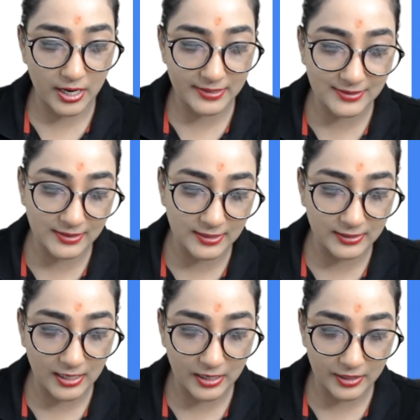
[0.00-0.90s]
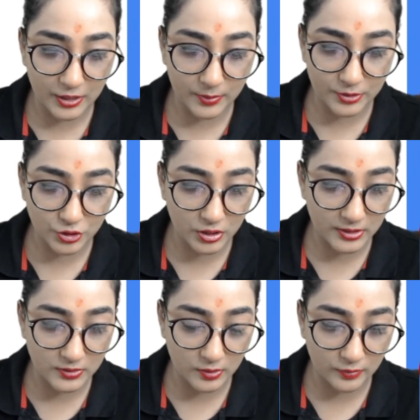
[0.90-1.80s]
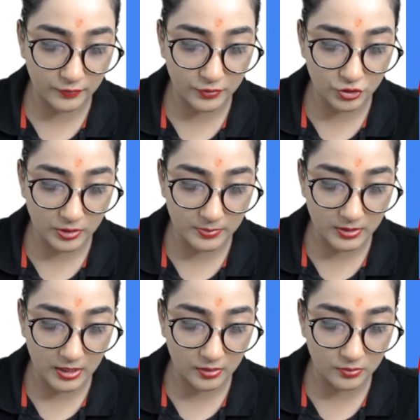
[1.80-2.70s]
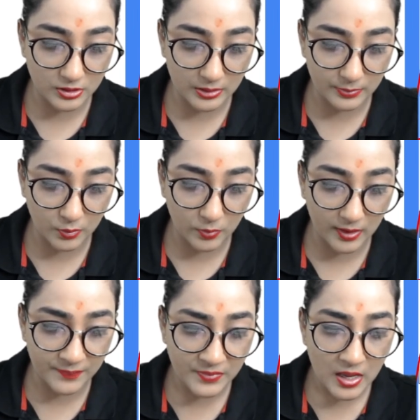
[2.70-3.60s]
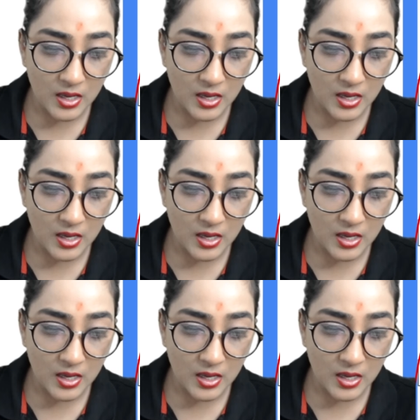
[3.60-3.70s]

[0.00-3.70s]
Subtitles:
Hi Sangeeta, Hare Krishna, it's not the first chapter, can you tell me why?